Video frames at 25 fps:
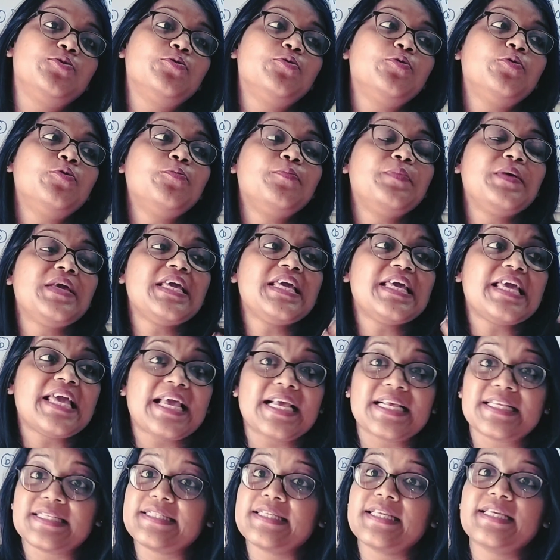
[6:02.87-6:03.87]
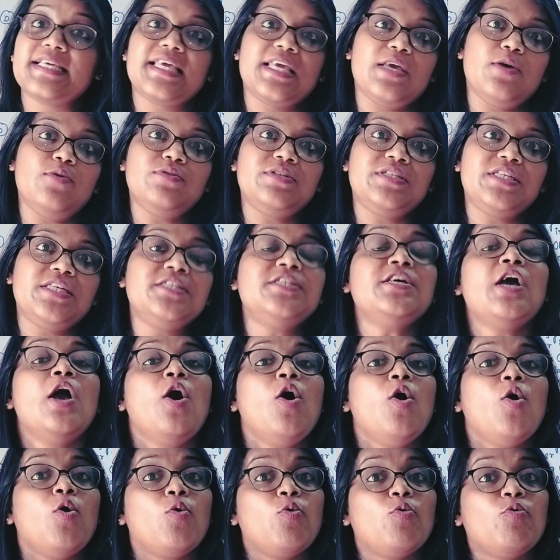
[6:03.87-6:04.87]
to be executed
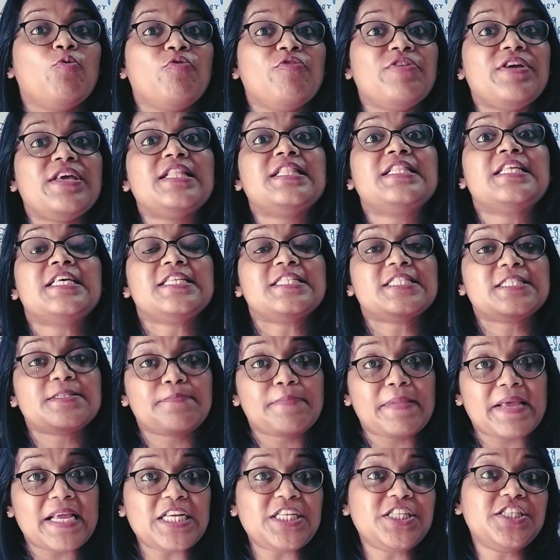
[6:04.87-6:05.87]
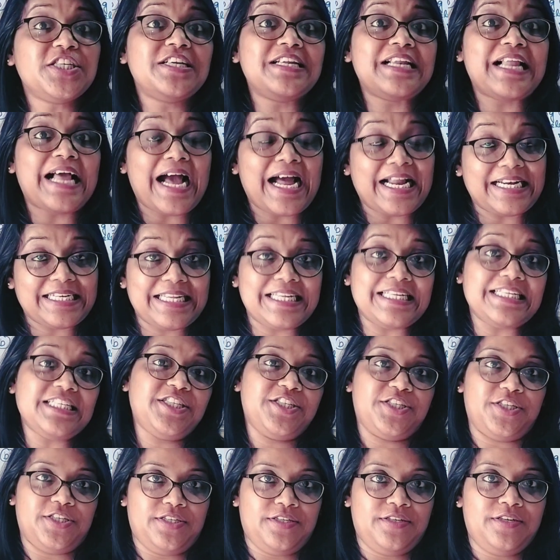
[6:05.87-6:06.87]
with special
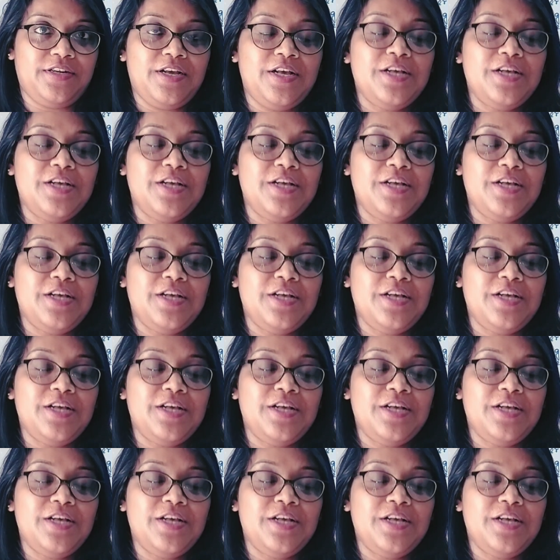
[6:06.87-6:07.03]
attention.